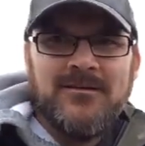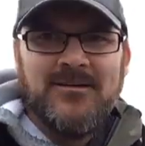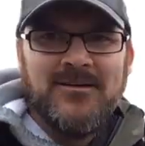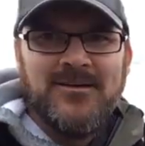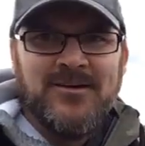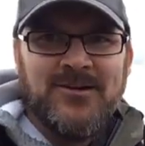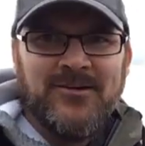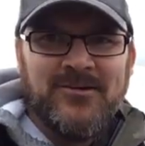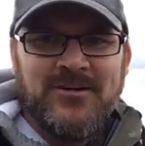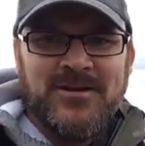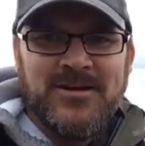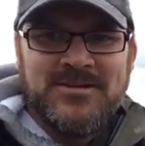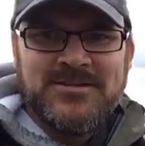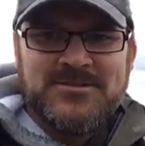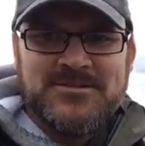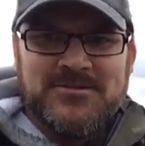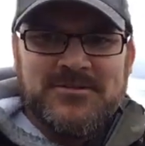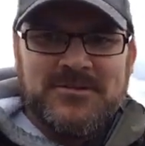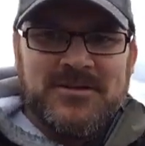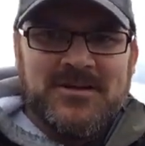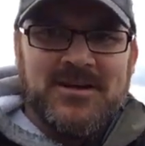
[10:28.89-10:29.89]
All right,
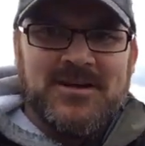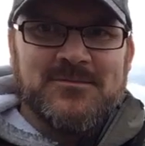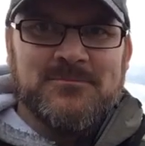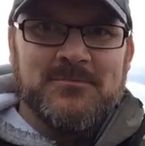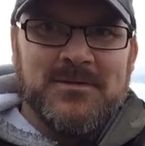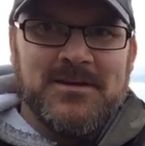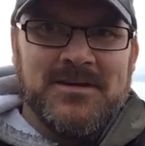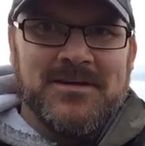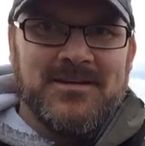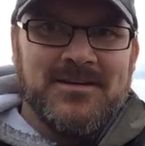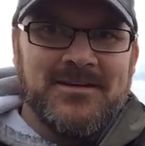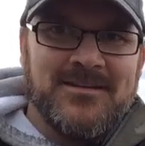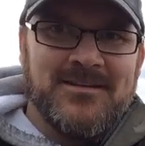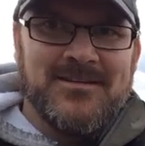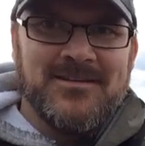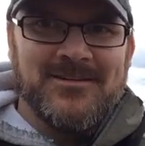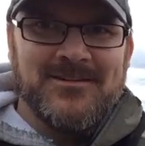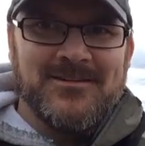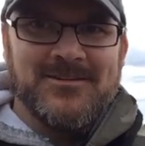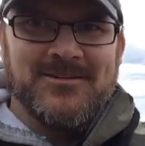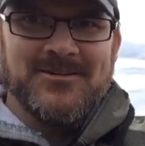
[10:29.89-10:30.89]
so I got my
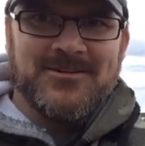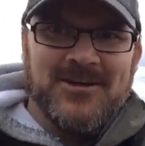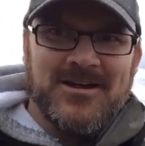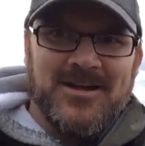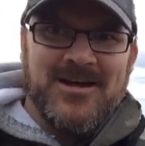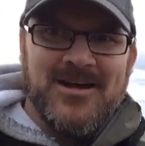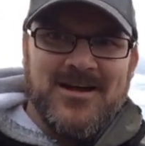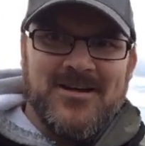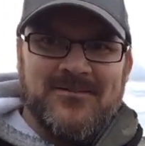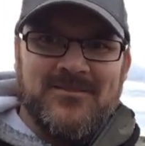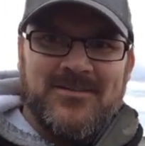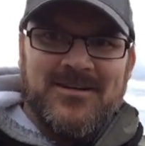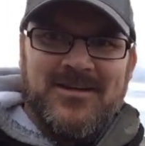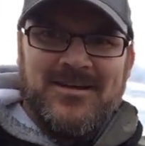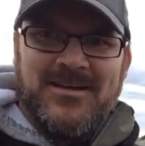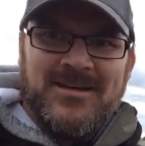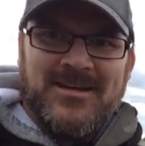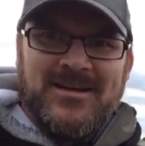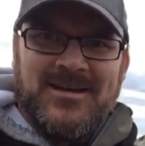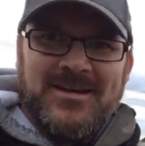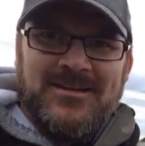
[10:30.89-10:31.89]
little guy
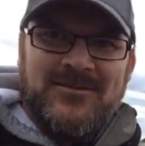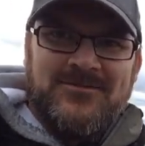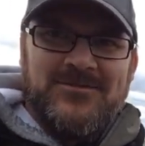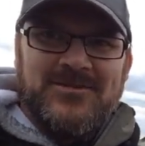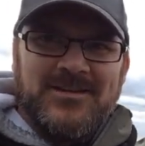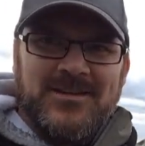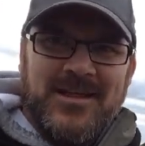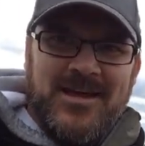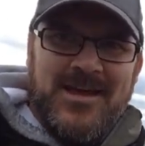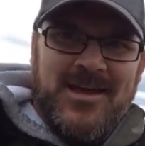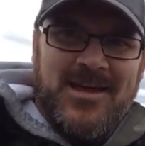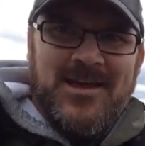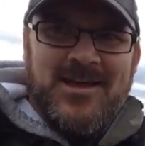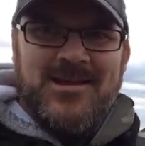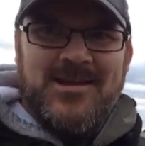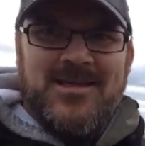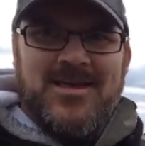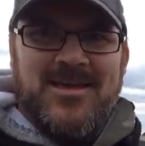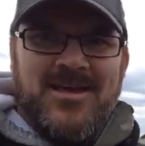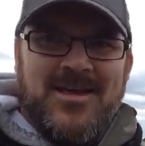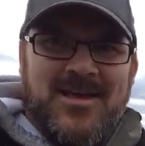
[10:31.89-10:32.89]

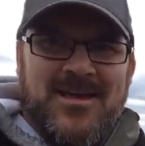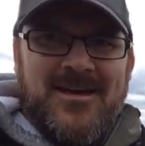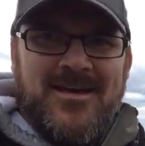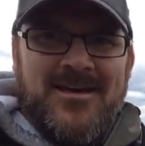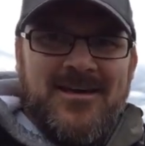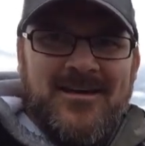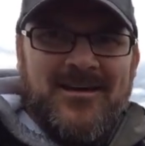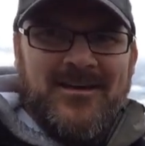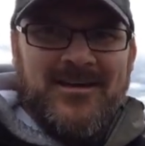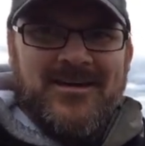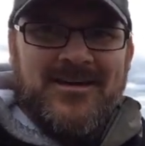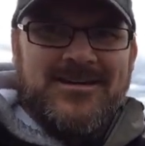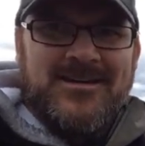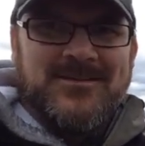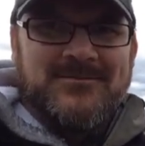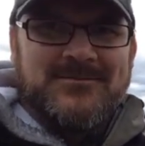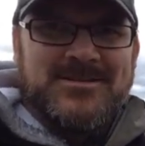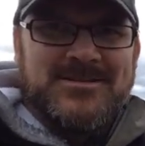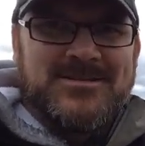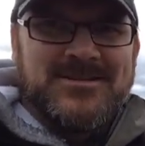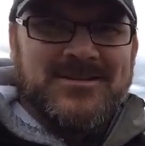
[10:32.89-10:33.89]
filleted, and
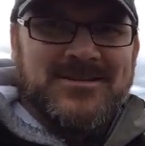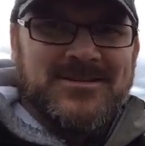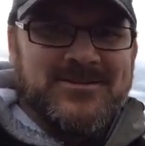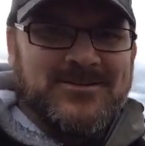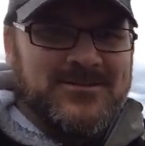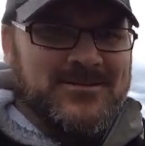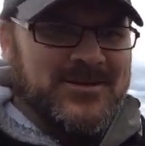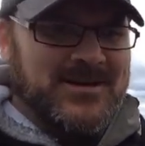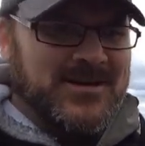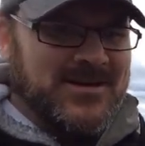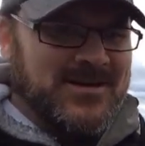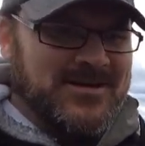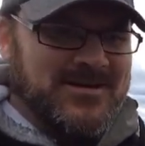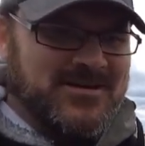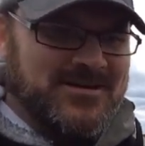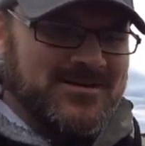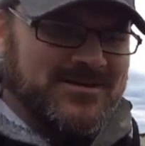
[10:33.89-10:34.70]
I'm just gonna